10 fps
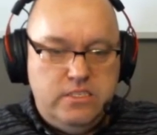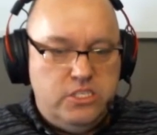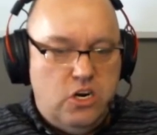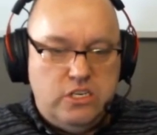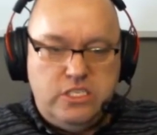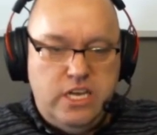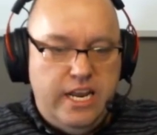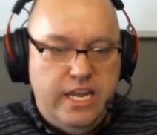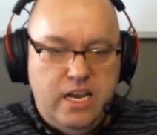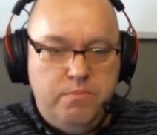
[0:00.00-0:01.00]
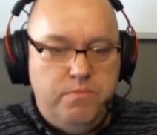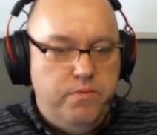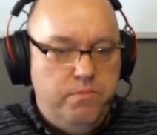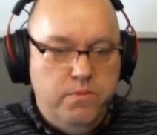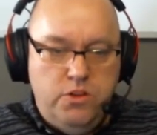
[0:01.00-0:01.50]
start signing up
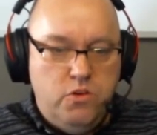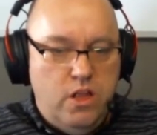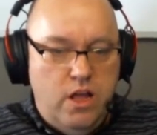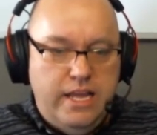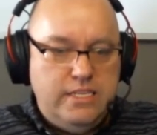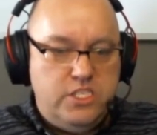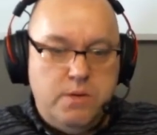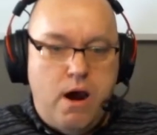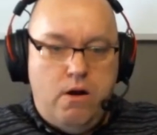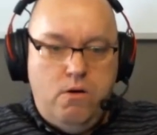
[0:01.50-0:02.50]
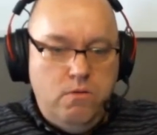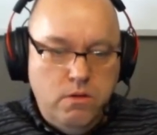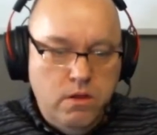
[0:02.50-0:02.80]
new clients tomorrow